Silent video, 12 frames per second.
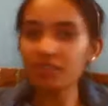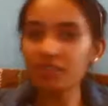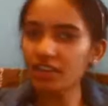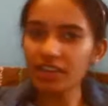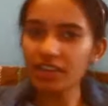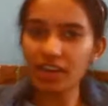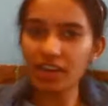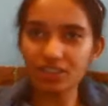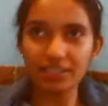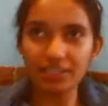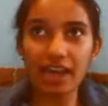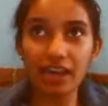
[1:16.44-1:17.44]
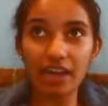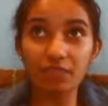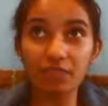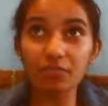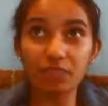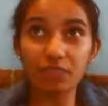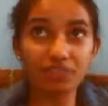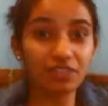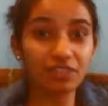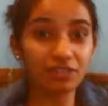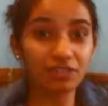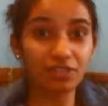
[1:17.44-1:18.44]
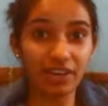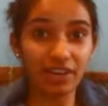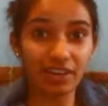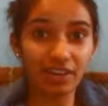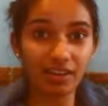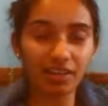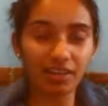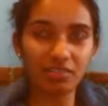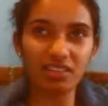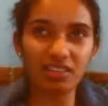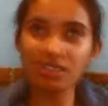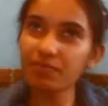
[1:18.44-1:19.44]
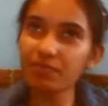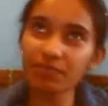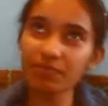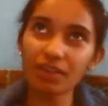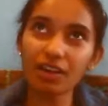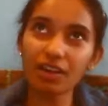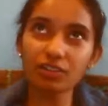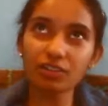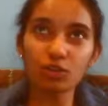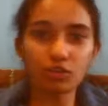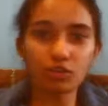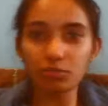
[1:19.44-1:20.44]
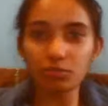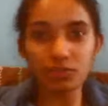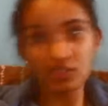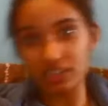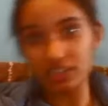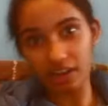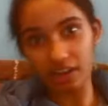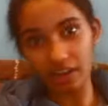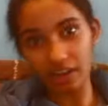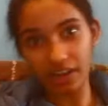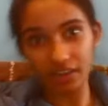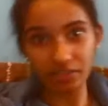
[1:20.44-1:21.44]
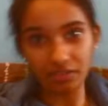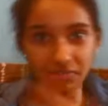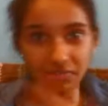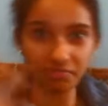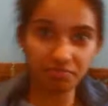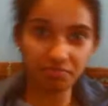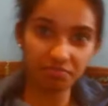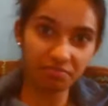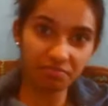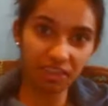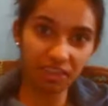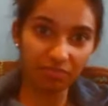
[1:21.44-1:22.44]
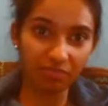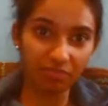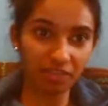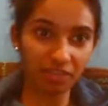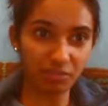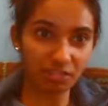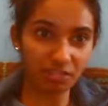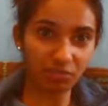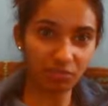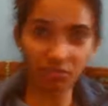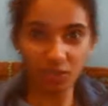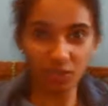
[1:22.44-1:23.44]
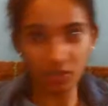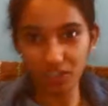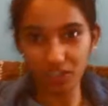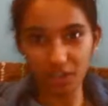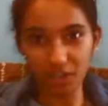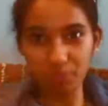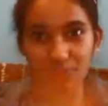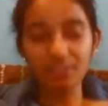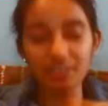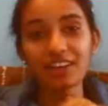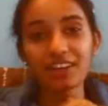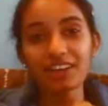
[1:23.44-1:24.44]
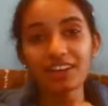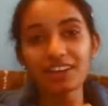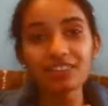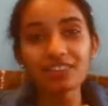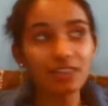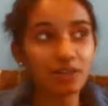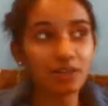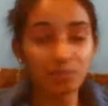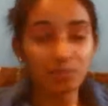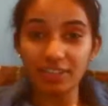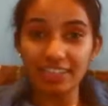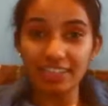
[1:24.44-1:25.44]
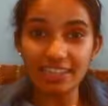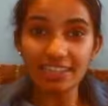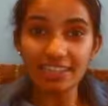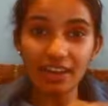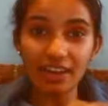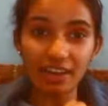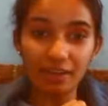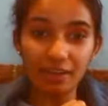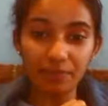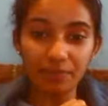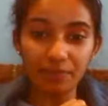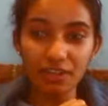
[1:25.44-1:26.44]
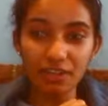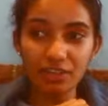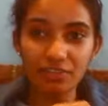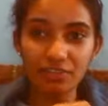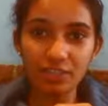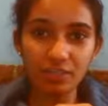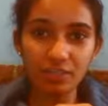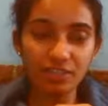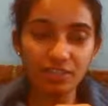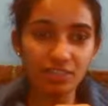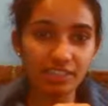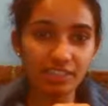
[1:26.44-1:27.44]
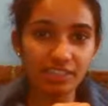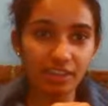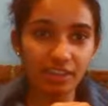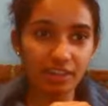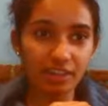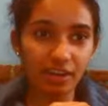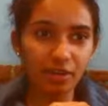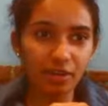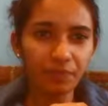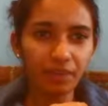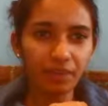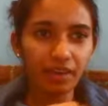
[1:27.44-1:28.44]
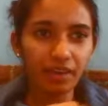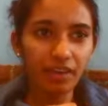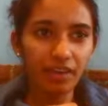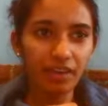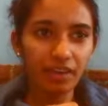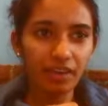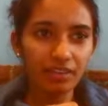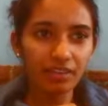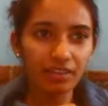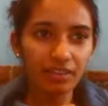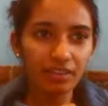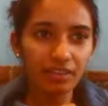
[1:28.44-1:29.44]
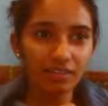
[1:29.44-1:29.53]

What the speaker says: I've not actually had much official training. I mean, a local blues singer kind of gave me some free workshops, so that was pretty neat. I learned a few tips and tricks here and there, and